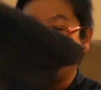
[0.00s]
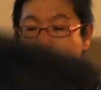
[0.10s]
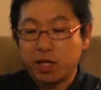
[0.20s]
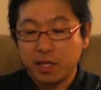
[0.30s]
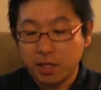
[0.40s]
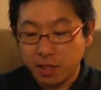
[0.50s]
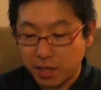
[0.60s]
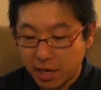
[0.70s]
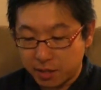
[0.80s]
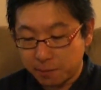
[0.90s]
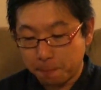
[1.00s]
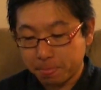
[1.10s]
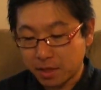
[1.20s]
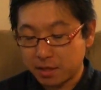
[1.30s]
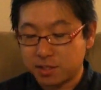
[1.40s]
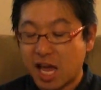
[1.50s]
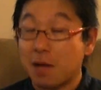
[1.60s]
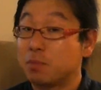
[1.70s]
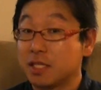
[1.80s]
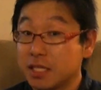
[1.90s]
We get the
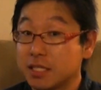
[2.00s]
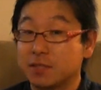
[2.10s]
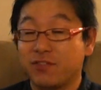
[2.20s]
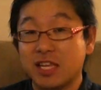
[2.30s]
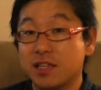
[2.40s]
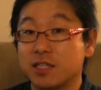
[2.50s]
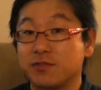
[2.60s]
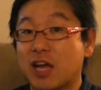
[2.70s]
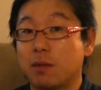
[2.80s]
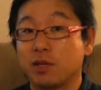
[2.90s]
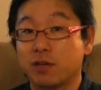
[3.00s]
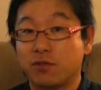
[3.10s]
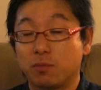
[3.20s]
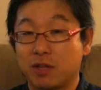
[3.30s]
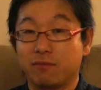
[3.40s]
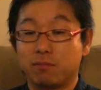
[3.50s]
Japanese vintage fabric from the